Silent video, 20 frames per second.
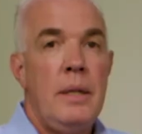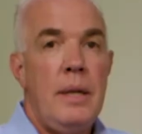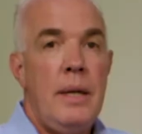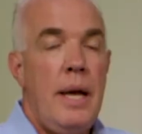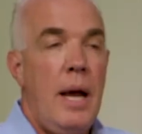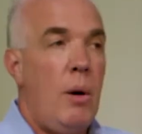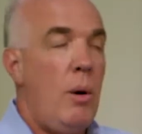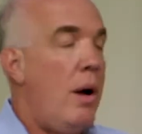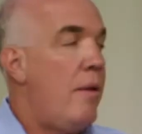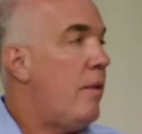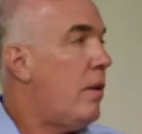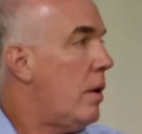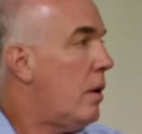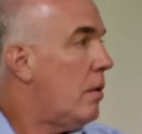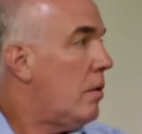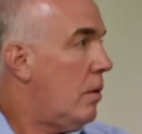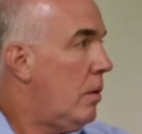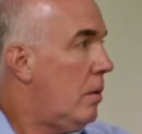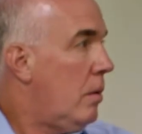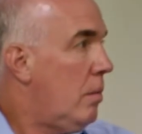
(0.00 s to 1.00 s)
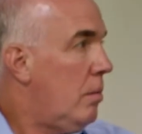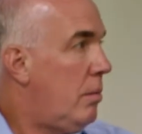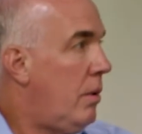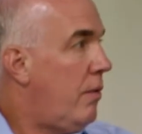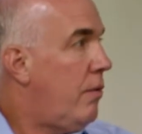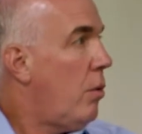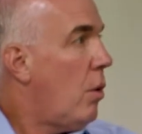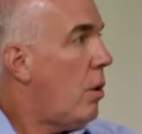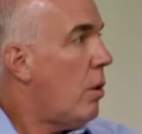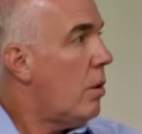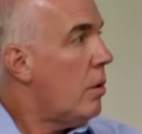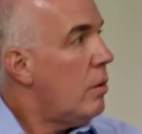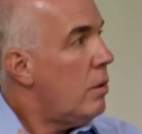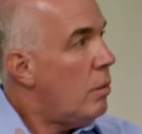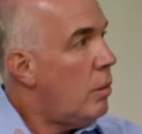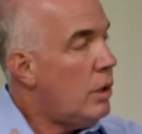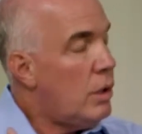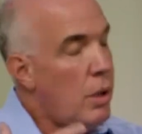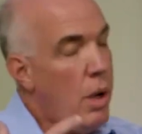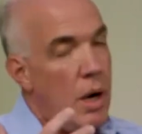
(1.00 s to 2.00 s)
However, before
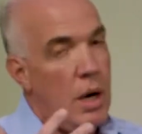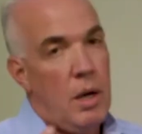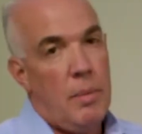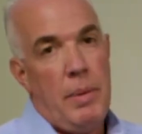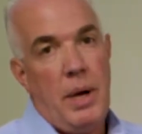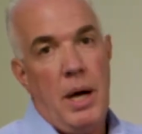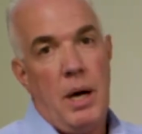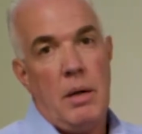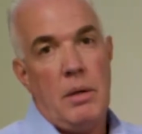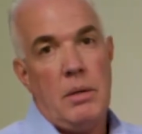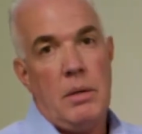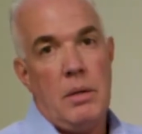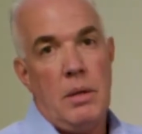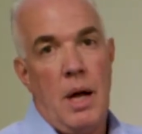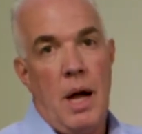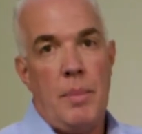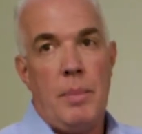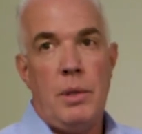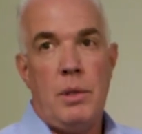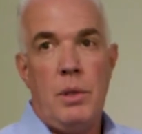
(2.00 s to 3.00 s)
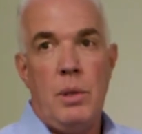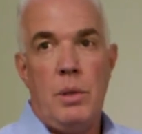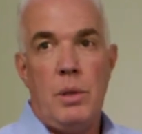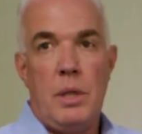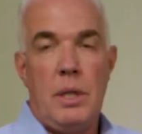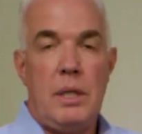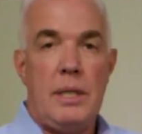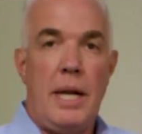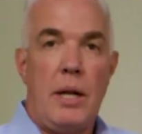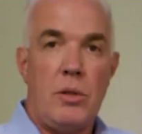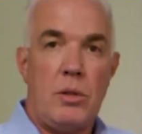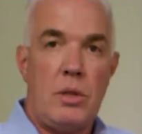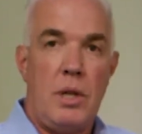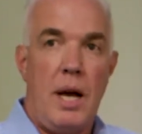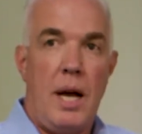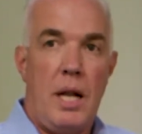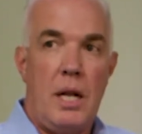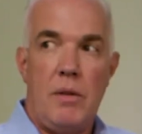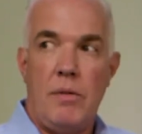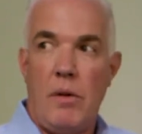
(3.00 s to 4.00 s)
we talk about opportunities
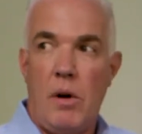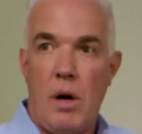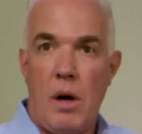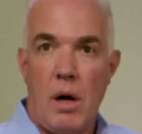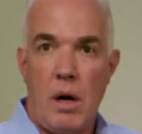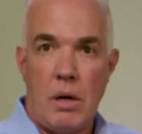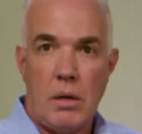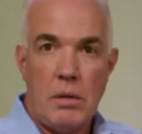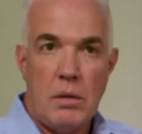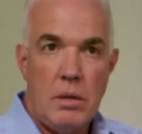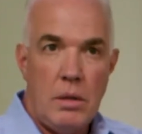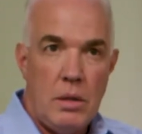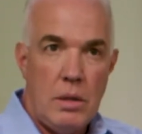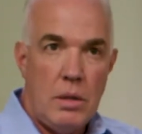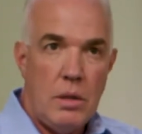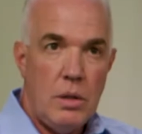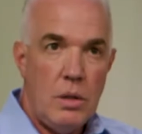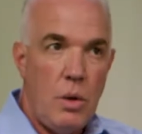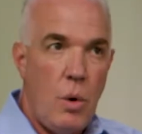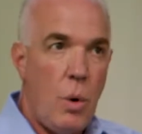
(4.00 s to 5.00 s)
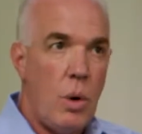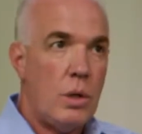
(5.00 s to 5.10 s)
outside of our core